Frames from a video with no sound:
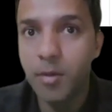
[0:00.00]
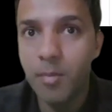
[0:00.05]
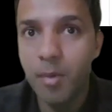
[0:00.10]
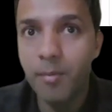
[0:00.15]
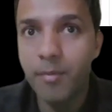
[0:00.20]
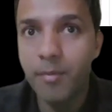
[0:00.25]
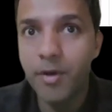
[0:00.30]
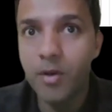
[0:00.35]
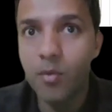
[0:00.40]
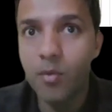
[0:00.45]

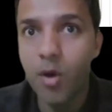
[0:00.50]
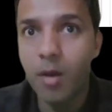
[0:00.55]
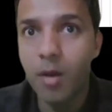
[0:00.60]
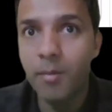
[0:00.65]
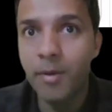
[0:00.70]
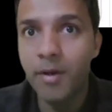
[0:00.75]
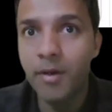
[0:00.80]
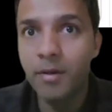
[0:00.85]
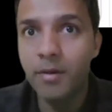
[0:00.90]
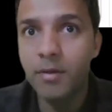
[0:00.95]
minimum
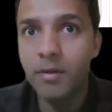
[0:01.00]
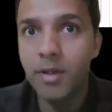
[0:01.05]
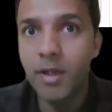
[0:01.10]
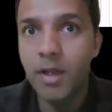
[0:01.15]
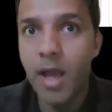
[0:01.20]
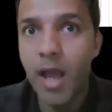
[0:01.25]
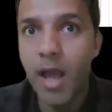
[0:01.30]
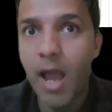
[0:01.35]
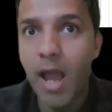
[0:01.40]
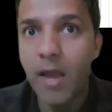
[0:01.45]
requirement,
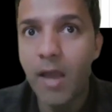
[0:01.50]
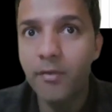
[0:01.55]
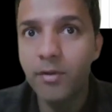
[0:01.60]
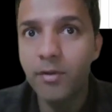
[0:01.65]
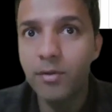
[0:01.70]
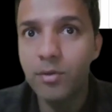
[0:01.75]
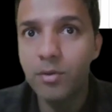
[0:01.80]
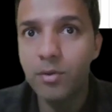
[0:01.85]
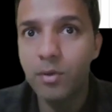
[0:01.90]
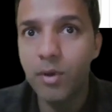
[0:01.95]
then I
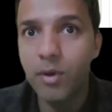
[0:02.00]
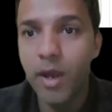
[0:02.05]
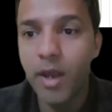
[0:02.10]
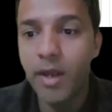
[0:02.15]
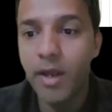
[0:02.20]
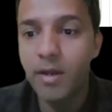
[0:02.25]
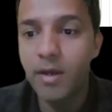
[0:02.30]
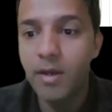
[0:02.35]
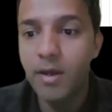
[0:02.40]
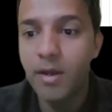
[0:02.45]
will go
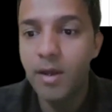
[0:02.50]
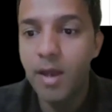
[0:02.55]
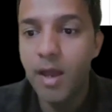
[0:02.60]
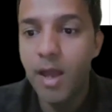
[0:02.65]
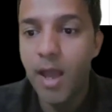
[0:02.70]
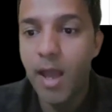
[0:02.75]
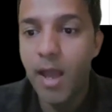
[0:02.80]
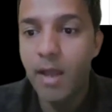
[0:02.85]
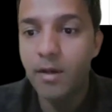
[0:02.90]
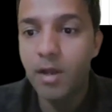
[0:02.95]
ahead
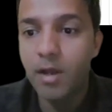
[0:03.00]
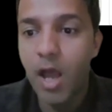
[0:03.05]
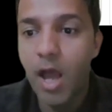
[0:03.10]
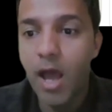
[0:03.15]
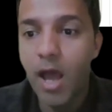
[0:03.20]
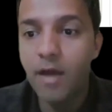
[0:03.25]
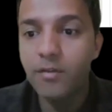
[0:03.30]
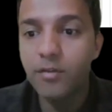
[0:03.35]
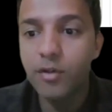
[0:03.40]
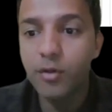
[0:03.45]
and
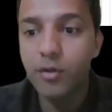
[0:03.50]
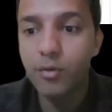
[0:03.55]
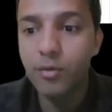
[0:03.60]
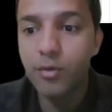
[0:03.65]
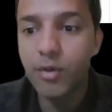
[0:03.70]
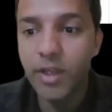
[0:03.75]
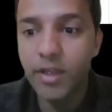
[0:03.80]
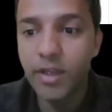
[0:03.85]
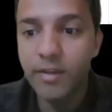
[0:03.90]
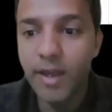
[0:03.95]
ask you
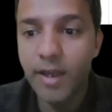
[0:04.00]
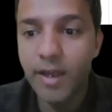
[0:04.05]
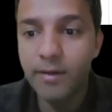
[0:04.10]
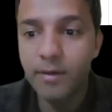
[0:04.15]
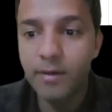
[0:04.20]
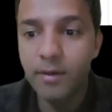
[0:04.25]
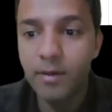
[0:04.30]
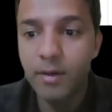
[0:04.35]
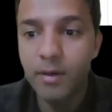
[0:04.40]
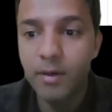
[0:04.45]
to take
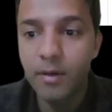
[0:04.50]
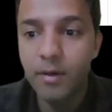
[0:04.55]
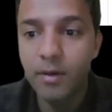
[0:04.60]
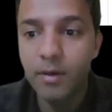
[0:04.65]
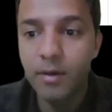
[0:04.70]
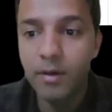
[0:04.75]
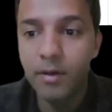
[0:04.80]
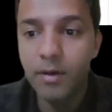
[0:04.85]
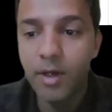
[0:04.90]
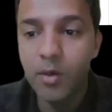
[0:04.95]
that
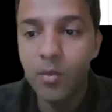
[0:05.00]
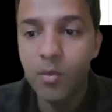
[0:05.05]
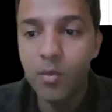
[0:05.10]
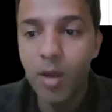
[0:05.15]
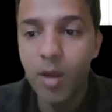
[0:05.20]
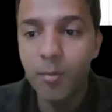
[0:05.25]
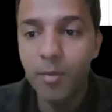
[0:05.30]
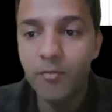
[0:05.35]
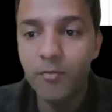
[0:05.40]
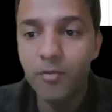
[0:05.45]

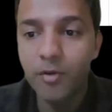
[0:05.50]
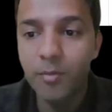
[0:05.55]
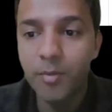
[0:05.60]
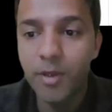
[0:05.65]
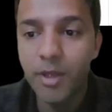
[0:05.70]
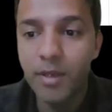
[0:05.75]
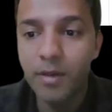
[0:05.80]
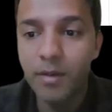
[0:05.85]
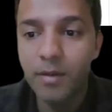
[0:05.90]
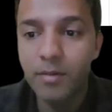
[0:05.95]
requirement
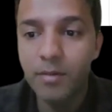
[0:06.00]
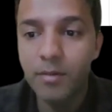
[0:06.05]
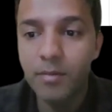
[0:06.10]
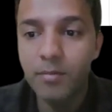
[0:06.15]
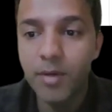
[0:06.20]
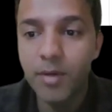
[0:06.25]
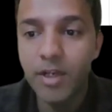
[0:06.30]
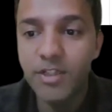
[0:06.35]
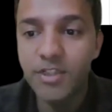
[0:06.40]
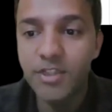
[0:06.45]
from me
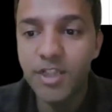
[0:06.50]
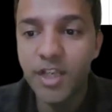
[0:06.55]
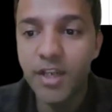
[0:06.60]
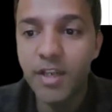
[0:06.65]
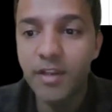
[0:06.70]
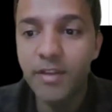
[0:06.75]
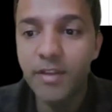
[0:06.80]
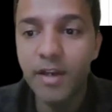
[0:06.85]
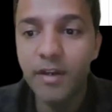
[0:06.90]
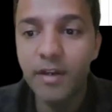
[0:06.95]
by
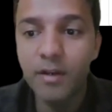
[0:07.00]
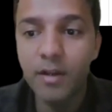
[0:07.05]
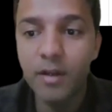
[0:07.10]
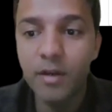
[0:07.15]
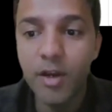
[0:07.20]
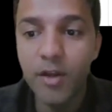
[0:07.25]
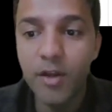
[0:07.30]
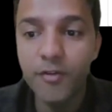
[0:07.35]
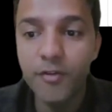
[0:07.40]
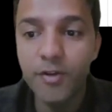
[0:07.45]
sharing that in
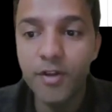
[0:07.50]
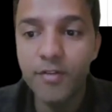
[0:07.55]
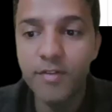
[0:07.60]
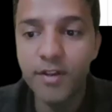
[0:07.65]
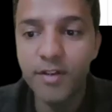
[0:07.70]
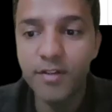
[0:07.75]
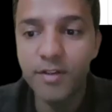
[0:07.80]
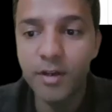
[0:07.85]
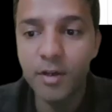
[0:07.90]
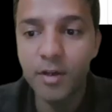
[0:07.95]
the referral
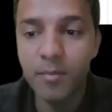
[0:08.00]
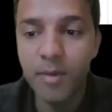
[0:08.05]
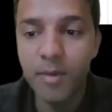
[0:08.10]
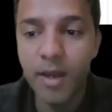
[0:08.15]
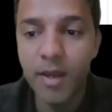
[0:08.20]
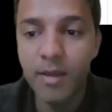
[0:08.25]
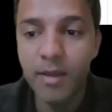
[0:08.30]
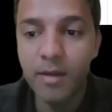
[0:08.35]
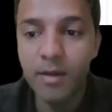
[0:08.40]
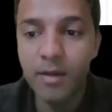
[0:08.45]
section in
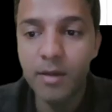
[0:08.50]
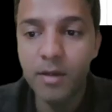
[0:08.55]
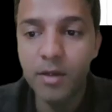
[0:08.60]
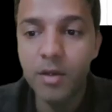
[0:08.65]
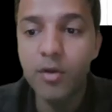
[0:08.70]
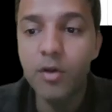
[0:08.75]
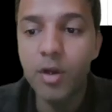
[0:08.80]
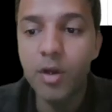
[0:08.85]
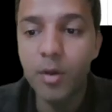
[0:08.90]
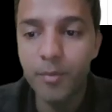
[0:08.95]
my
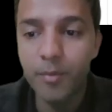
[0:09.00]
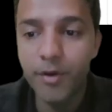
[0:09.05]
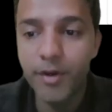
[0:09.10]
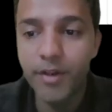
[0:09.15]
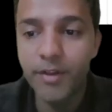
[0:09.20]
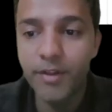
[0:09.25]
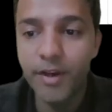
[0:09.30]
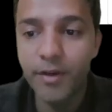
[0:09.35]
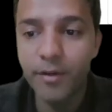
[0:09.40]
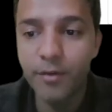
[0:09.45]

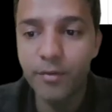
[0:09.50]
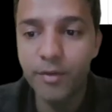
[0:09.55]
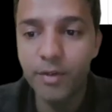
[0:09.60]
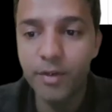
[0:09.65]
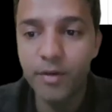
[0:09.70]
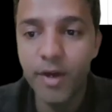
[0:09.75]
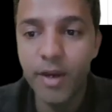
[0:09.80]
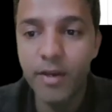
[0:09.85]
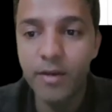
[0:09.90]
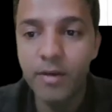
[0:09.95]
community that you
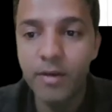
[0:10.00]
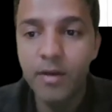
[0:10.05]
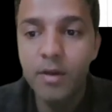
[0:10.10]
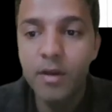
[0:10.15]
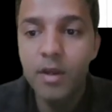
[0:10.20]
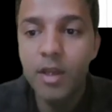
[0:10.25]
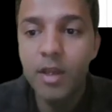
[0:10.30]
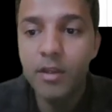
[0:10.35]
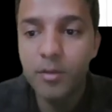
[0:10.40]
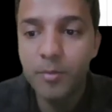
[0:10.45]
see, right,
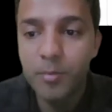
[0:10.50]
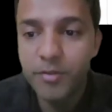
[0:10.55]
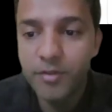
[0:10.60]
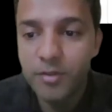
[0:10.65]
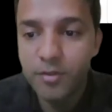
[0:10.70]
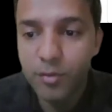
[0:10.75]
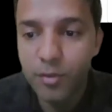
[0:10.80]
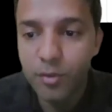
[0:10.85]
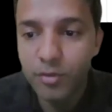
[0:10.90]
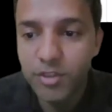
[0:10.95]
in the
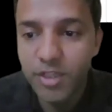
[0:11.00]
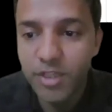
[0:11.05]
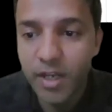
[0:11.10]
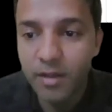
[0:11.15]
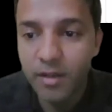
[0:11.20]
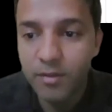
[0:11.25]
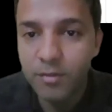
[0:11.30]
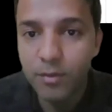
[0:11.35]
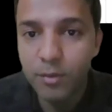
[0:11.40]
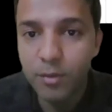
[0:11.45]
business growth
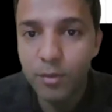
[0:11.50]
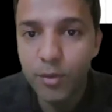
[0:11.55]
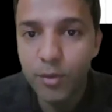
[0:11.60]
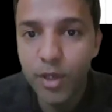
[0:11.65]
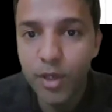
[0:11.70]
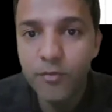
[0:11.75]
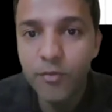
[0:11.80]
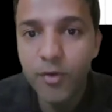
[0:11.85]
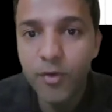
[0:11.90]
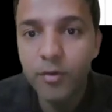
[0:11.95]
channel. So
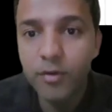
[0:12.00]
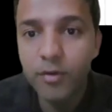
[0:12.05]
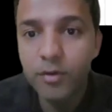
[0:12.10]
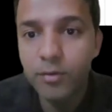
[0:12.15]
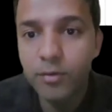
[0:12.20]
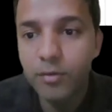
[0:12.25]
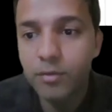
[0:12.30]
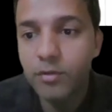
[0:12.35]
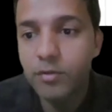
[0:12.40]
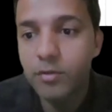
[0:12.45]
looking
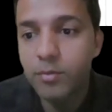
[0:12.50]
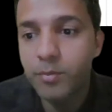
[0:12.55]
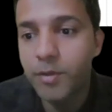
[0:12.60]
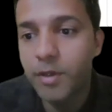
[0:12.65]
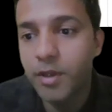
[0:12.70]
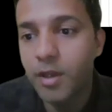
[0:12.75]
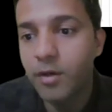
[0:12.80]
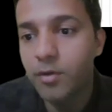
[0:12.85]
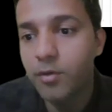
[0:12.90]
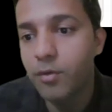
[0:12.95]
forward to
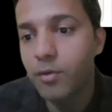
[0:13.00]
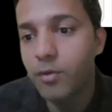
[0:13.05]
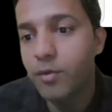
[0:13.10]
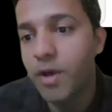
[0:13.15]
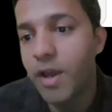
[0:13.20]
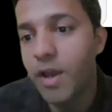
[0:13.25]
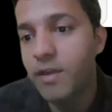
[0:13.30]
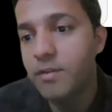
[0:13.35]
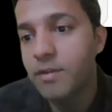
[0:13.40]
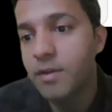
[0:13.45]
speaking to
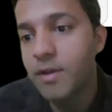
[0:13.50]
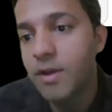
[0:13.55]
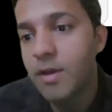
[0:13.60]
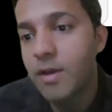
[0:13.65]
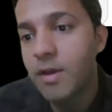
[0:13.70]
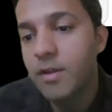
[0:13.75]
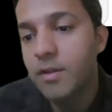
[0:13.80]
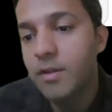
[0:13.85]
you guys.